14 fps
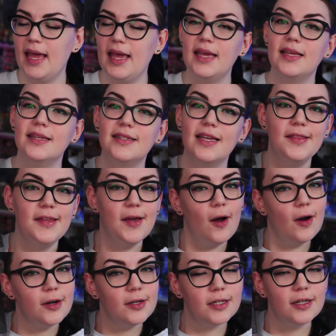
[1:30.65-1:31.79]
is The
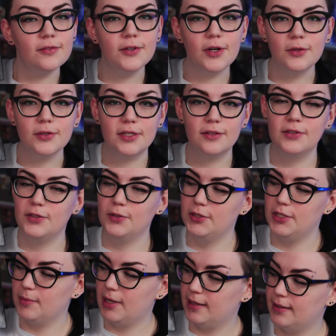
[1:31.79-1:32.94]
Art of Ghost of
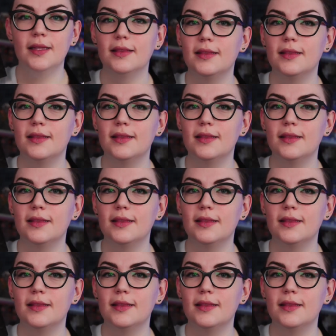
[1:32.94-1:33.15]
Tsushima.